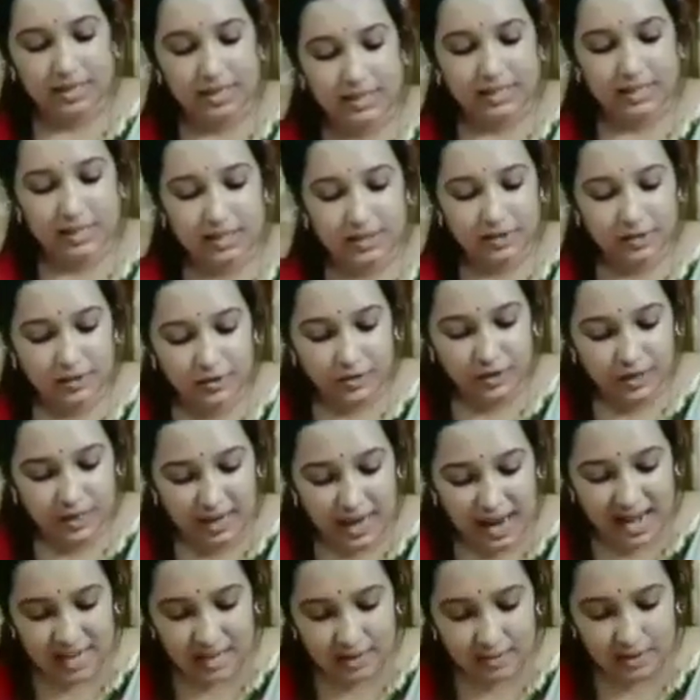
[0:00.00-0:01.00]
the
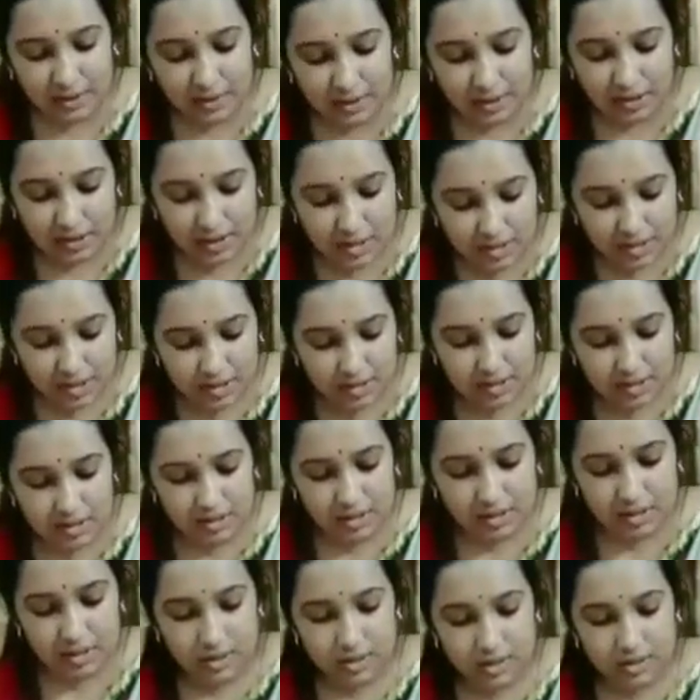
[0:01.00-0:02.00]
three animals,
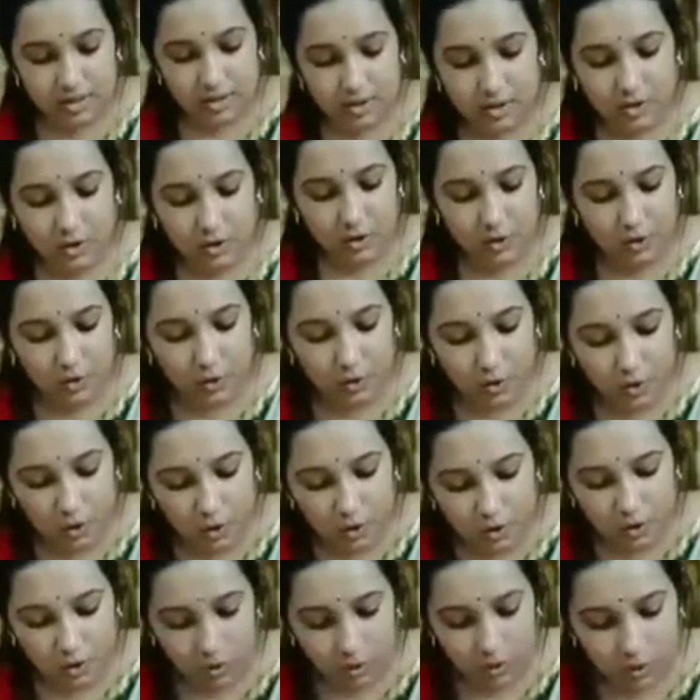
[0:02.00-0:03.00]

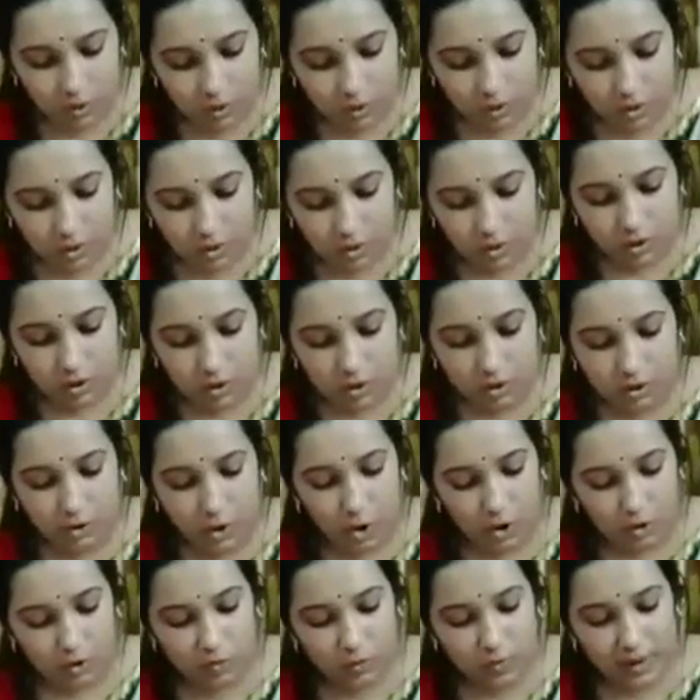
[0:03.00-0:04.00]
crow,
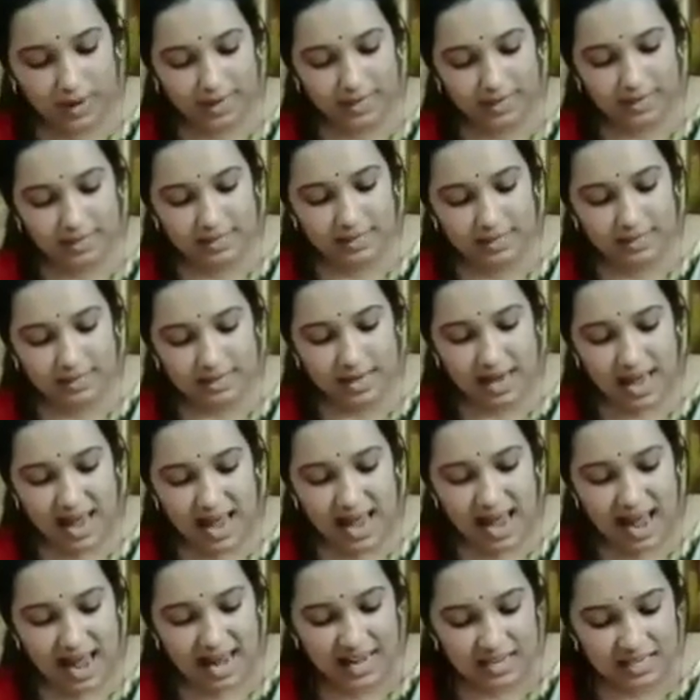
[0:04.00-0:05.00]
tortoise,
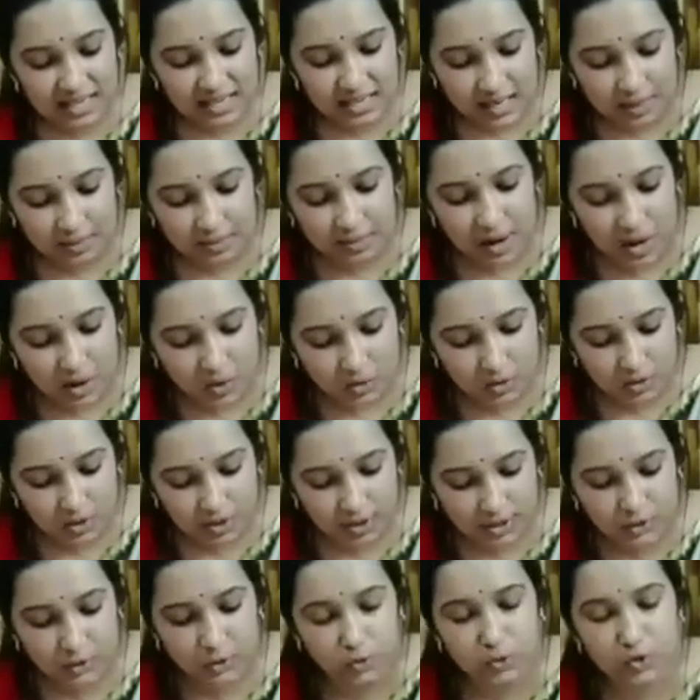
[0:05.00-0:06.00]
and a
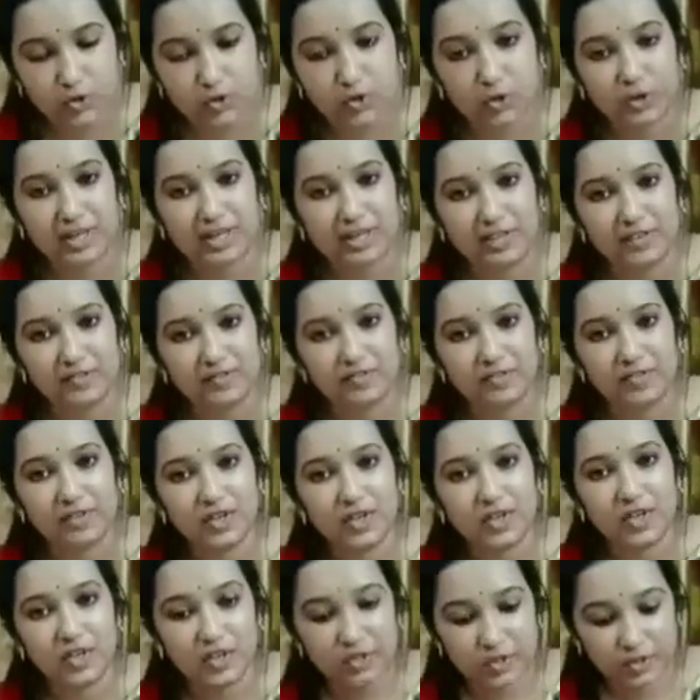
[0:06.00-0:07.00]
mouse, used to live
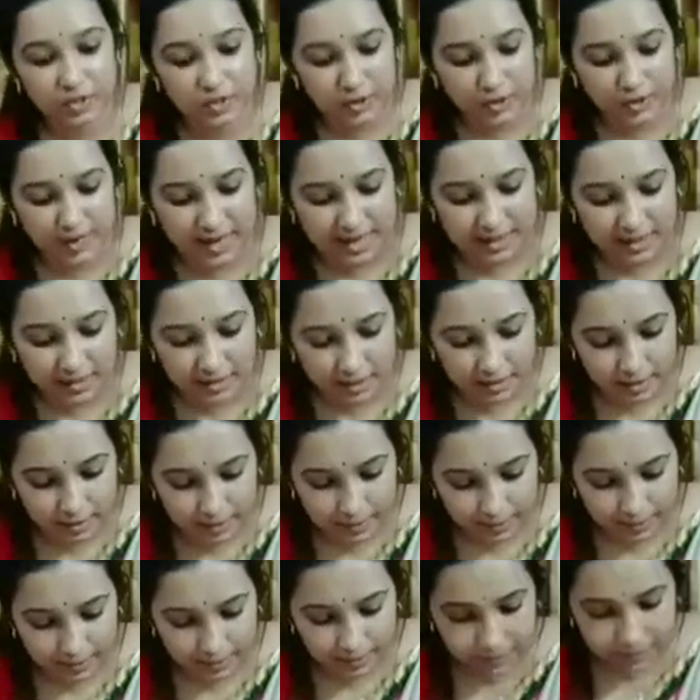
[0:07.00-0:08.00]
together.
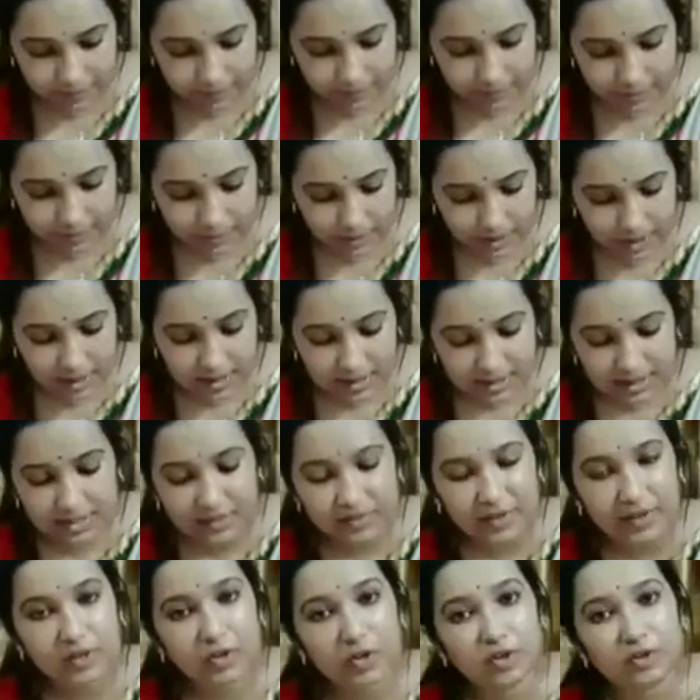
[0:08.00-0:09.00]

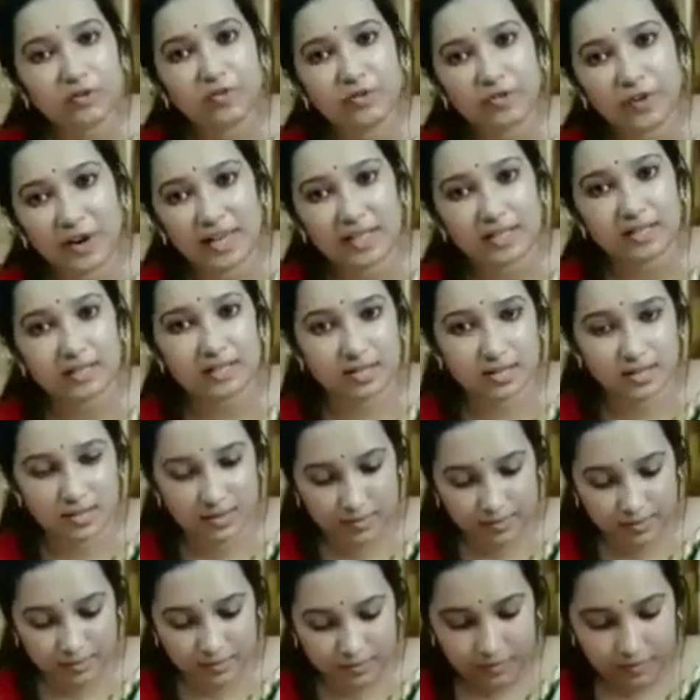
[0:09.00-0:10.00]
They were good friends.
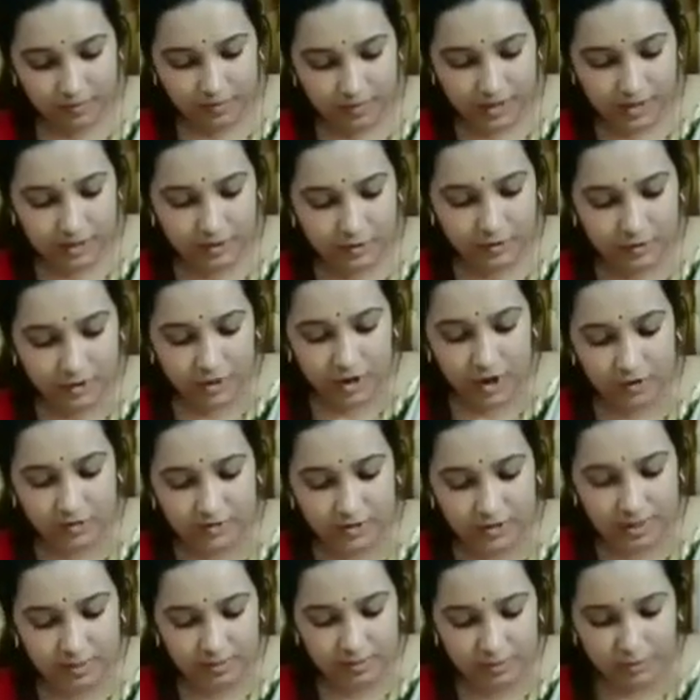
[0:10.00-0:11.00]
The three
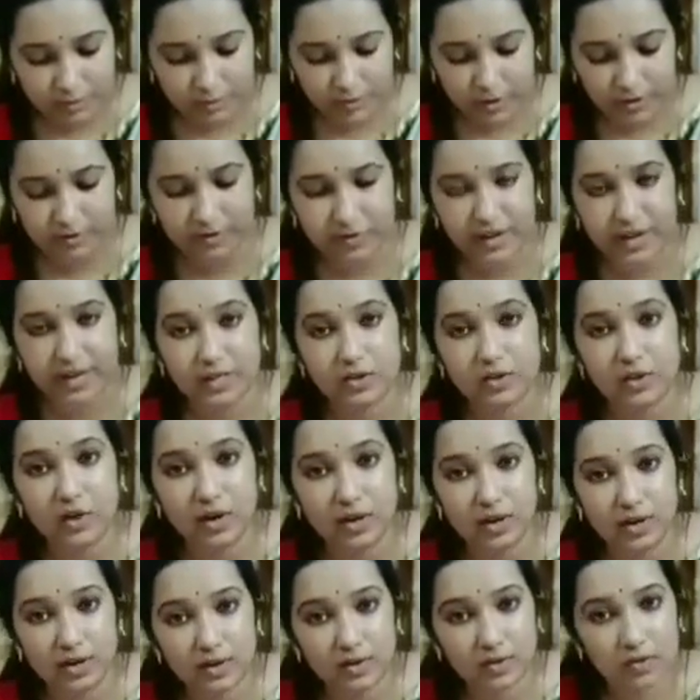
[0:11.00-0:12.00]
of them were very
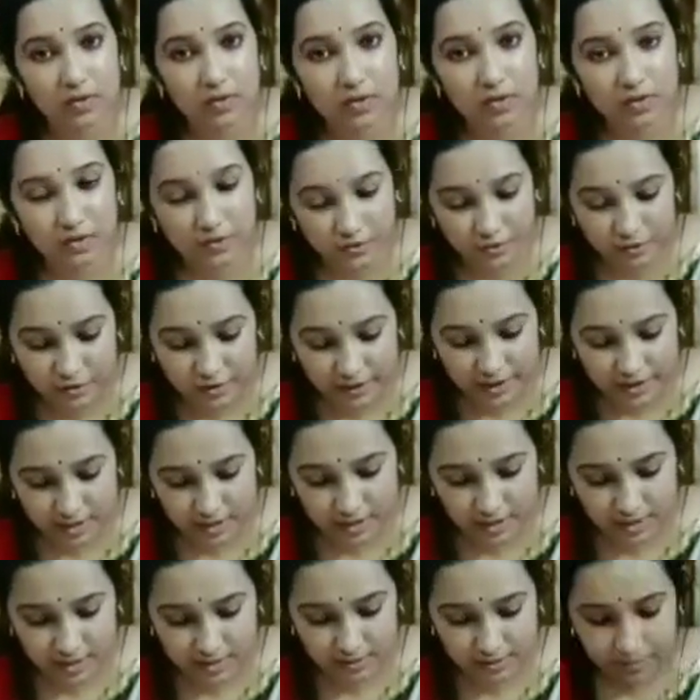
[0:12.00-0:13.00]
good
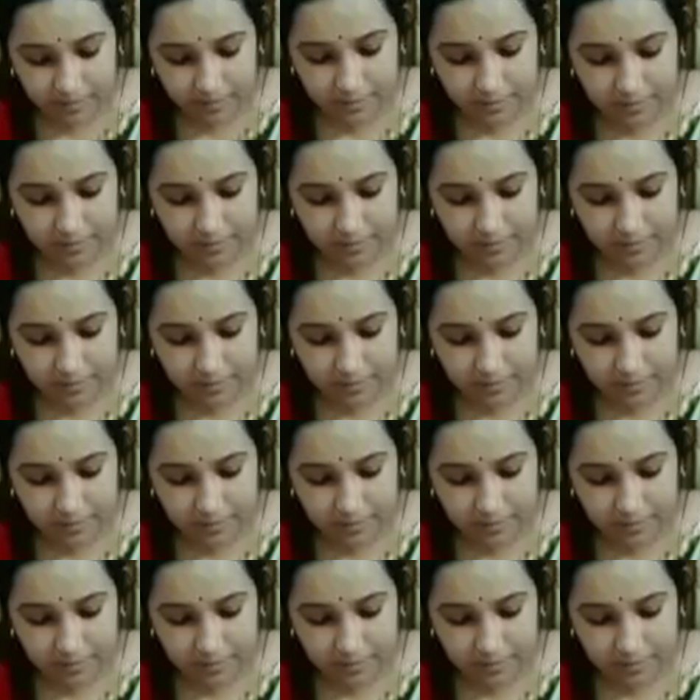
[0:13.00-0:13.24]
friends.